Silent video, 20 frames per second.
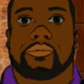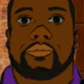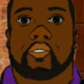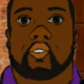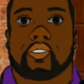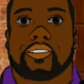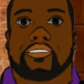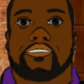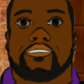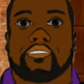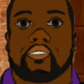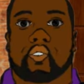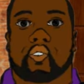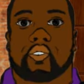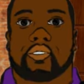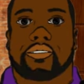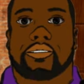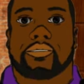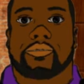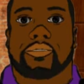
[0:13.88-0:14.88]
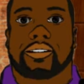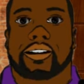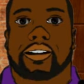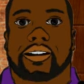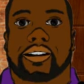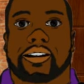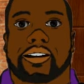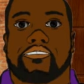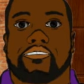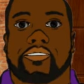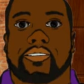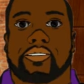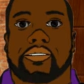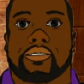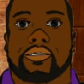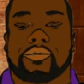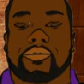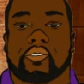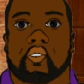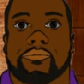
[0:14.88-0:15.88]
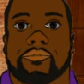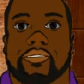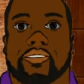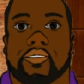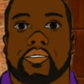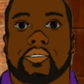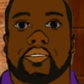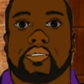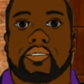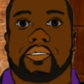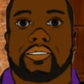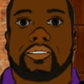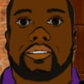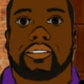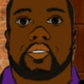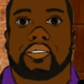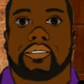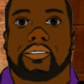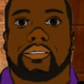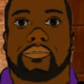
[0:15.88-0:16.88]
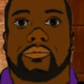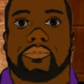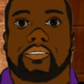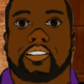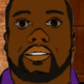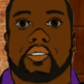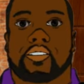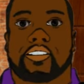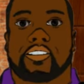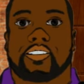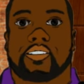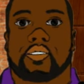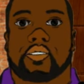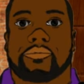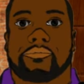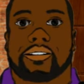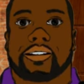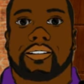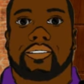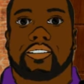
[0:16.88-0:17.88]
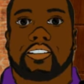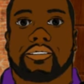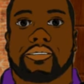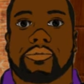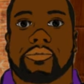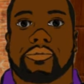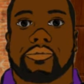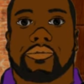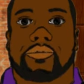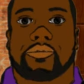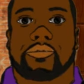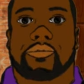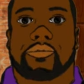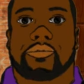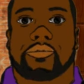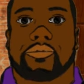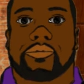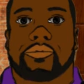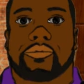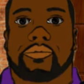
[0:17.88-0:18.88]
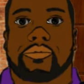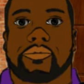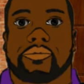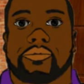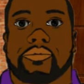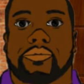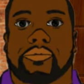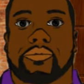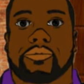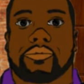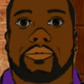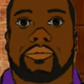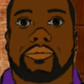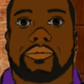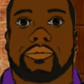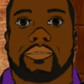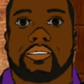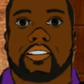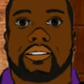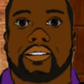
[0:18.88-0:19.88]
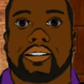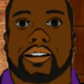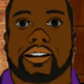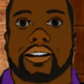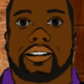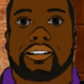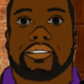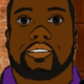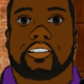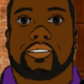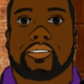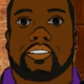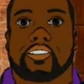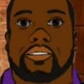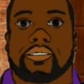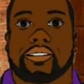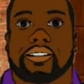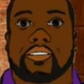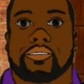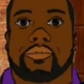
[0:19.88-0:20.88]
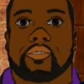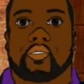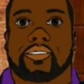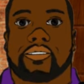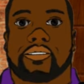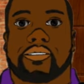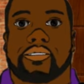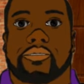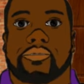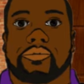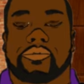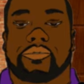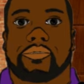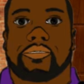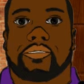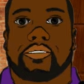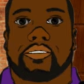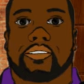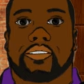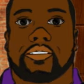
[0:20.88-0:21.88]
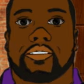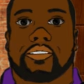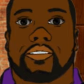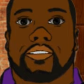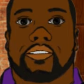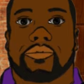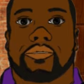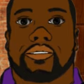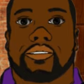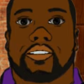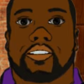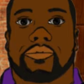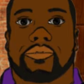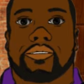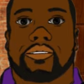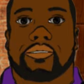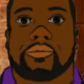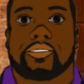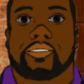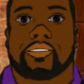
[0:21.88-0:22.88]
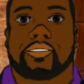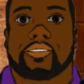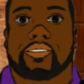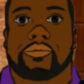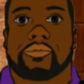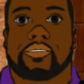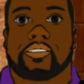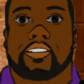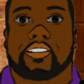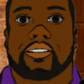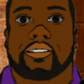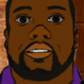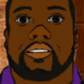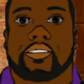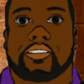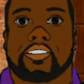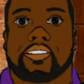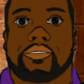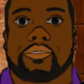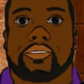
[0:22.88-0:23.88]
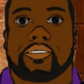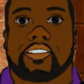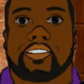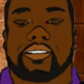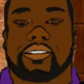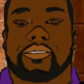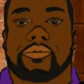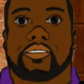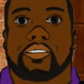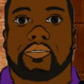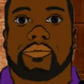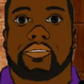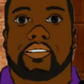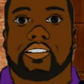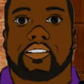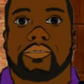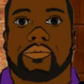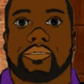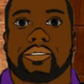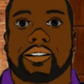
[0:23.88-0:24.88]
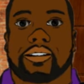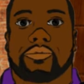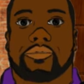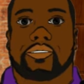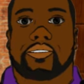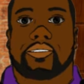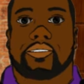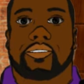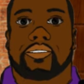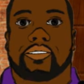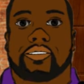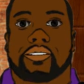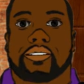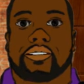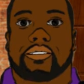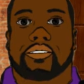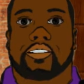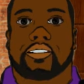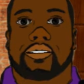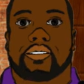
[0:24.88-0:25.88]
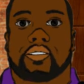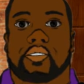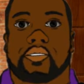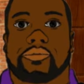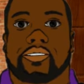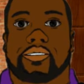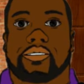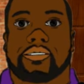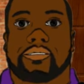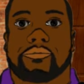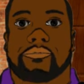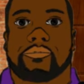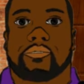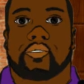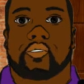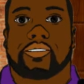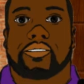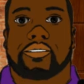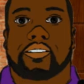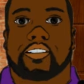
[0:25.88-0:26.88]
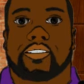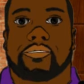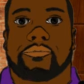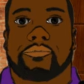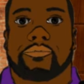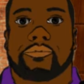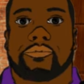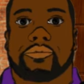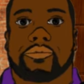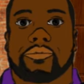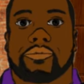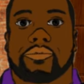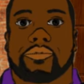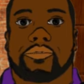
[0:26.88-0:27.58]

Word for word: Hello, kids, and welcome to another edition of Mr. Ashley's Reading Room. Today's story is titled At Bat and is written by Precious McKenzie and is illustrated by Mike Bryan.